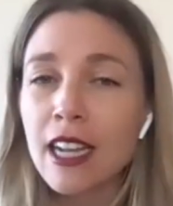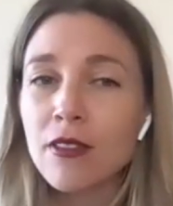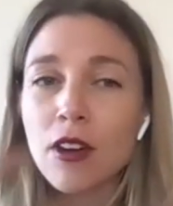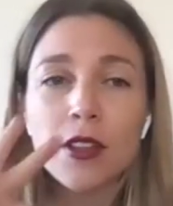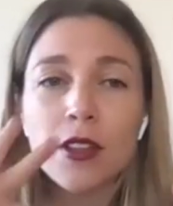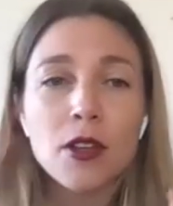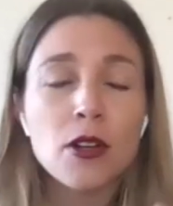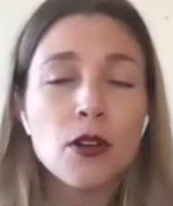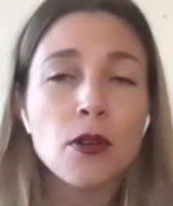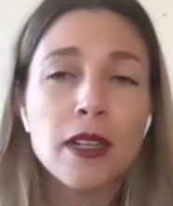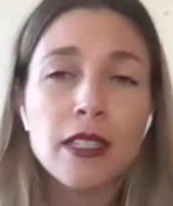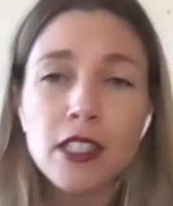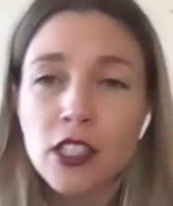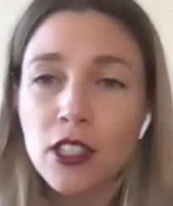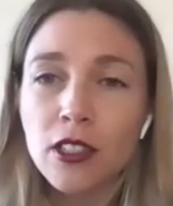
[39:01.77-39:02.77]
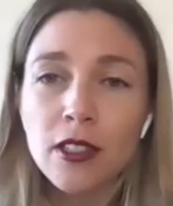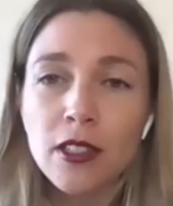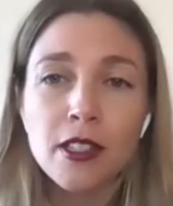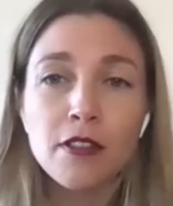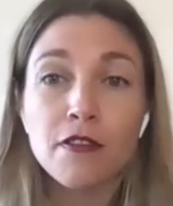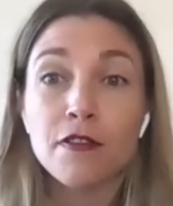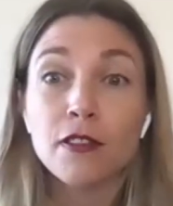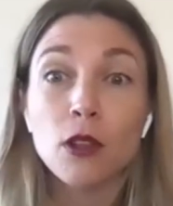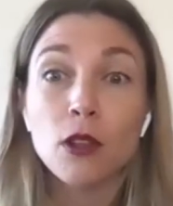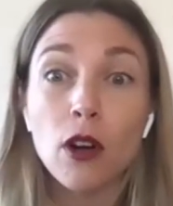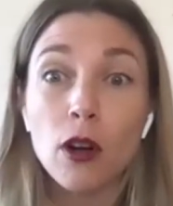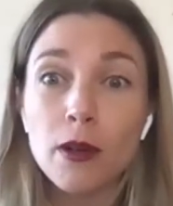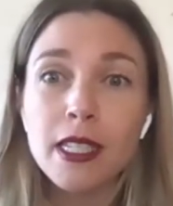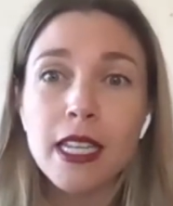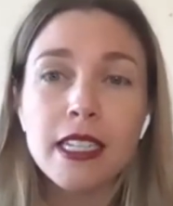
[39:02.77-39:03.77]
they'd have all their crystals. The
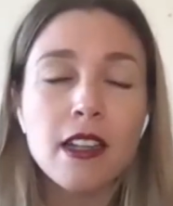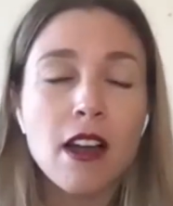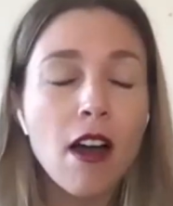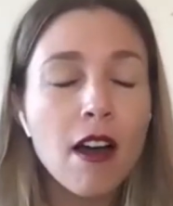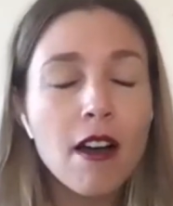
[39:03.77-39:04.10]
floor was like